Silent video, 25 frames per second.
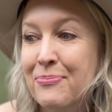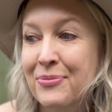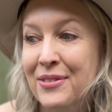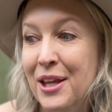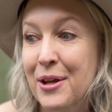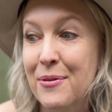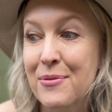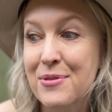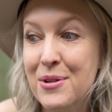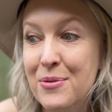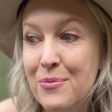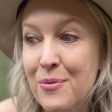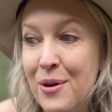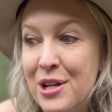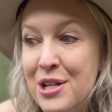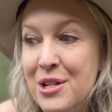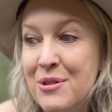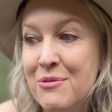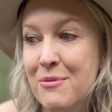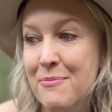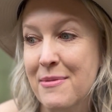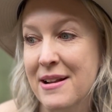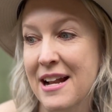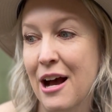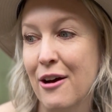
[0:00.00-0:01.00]
It was a Wonder
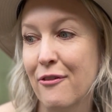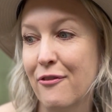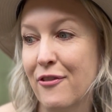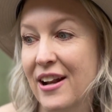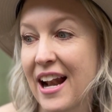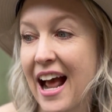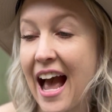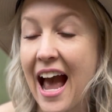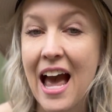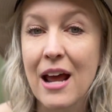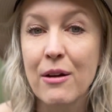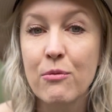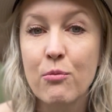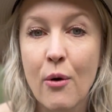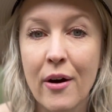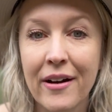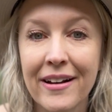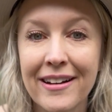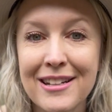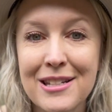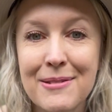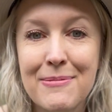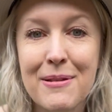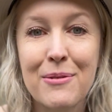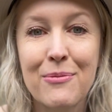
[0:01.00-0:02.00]
Woman outfit. I had
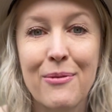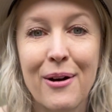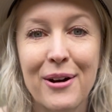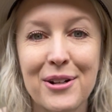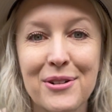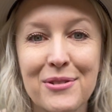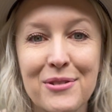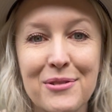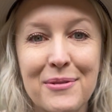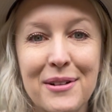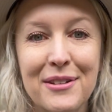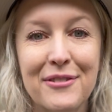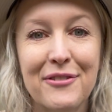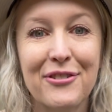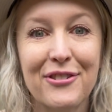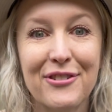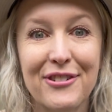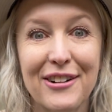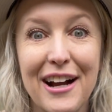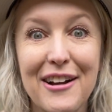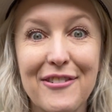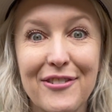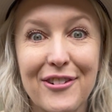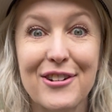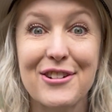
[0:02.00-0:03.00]
wanted to be Wonder Woman
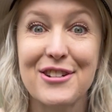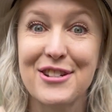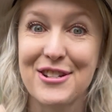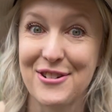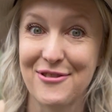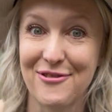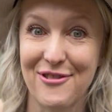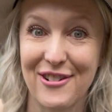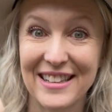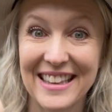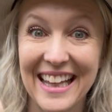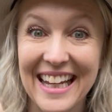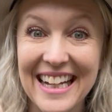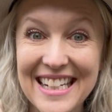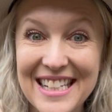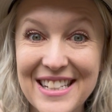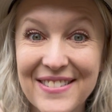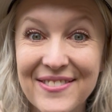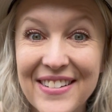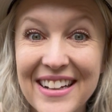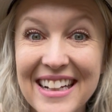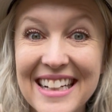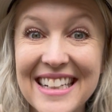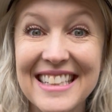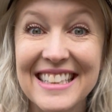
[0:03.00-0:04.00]
forever. Do you relate to me?